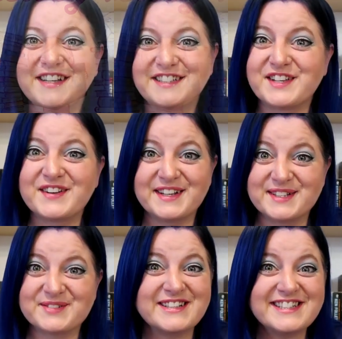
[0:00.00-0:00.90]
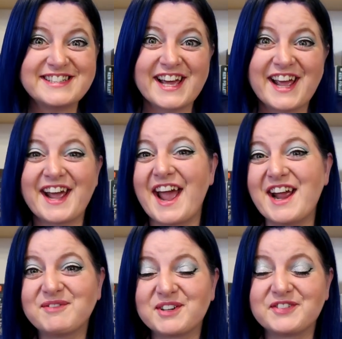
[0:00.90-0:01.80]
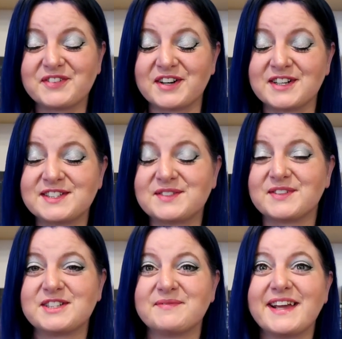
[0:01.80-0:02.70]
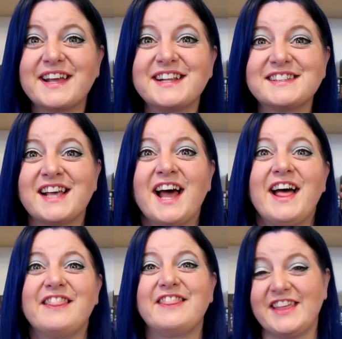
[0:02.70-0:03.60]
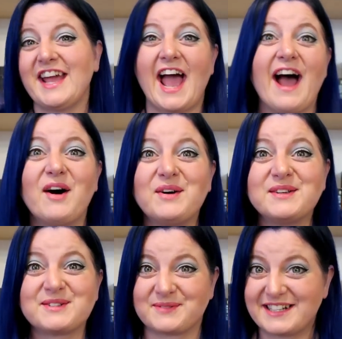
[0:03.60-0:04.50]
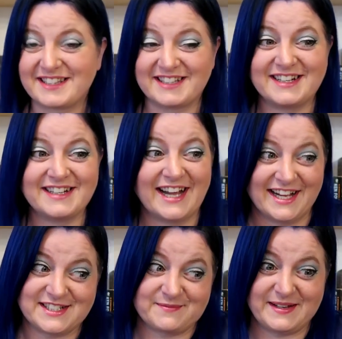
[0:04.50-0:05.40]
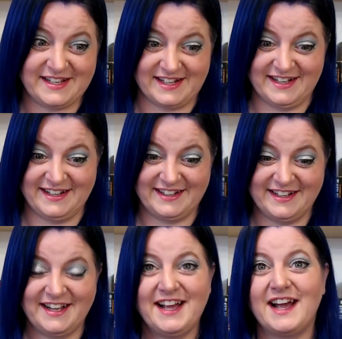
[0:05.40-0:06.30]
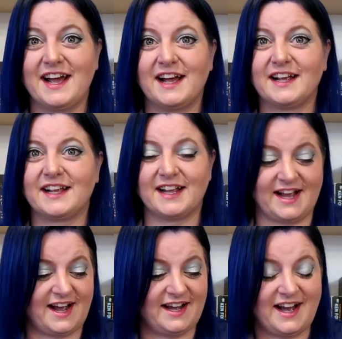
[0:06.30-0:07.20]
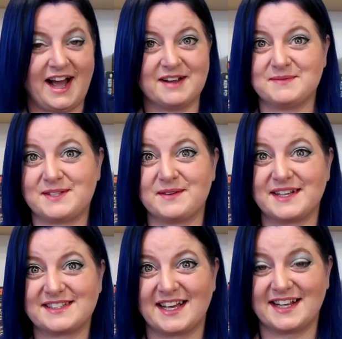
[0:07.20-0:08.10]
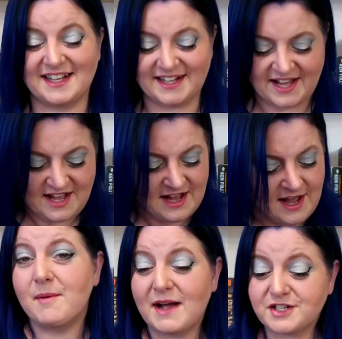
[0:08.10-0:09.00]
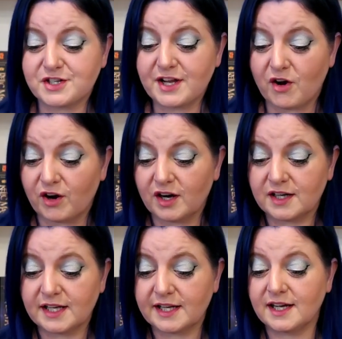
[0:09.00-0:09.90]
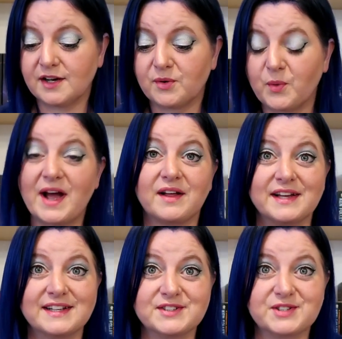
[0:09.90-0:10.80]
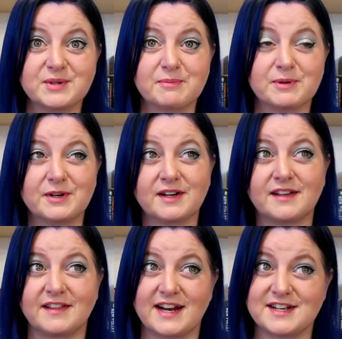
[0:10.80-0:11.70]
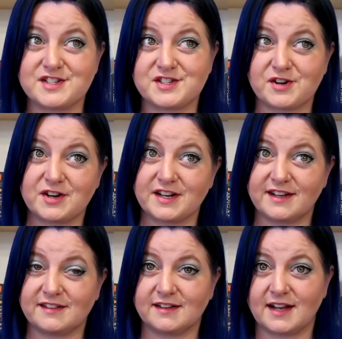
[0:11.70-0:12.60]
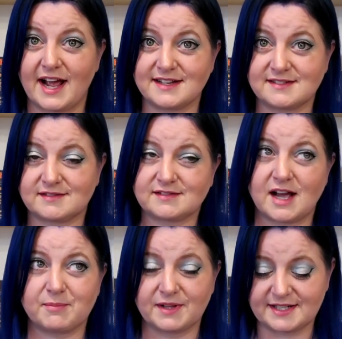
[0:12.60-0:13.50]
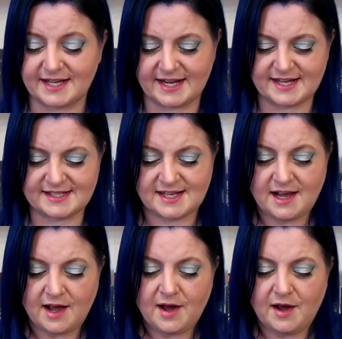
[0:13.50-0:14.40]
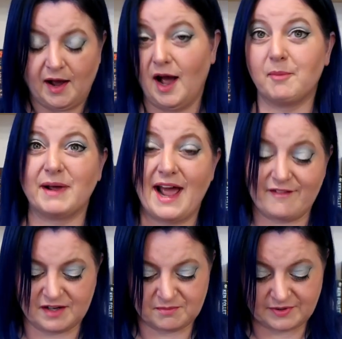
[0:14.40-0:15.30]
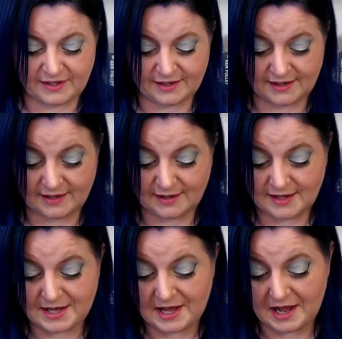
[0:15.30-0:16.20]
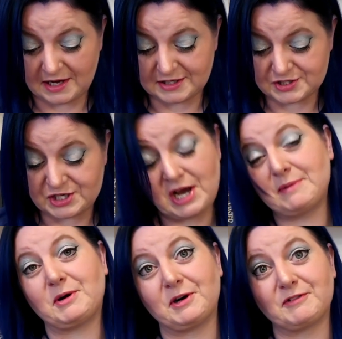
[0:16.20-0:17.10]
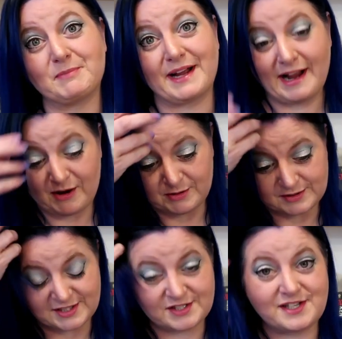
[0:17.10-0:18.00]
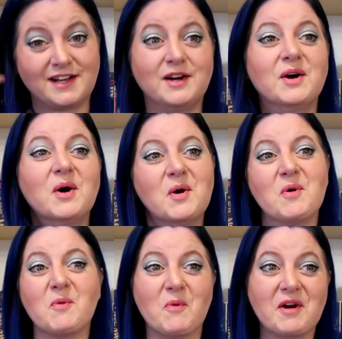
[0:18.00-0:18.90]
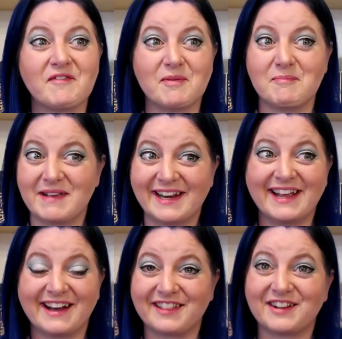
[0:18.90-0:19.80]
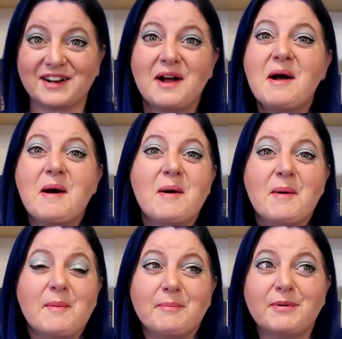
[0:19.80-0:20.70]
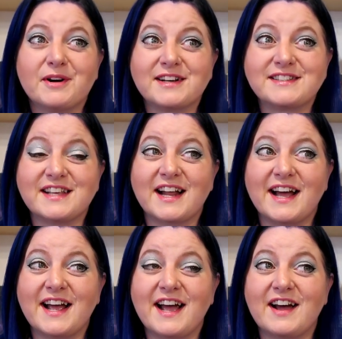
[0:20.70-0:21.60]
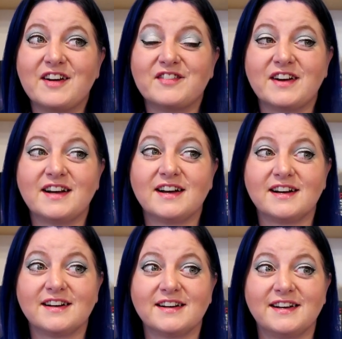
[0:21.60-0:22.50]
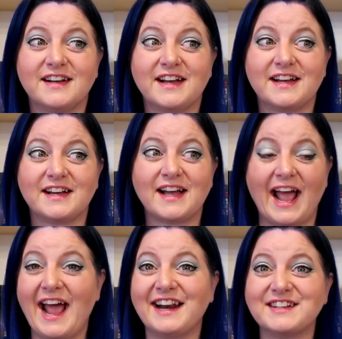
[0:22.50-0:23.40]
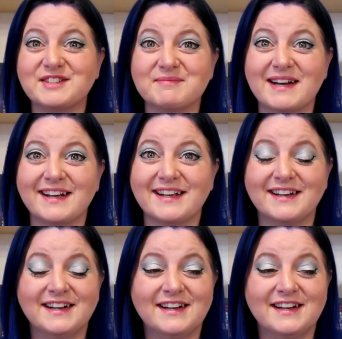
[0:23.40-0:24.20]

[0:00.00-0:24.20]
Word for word: So it is Wednesday, April 1st, which means the Owls Readathon has begun. Yeah, I'm so excited. I'm actually already well into a book that I started the last couple of days, uh, but haven't completed it. And it's not part of my owls. It's one of the many other books that I have uh, added to my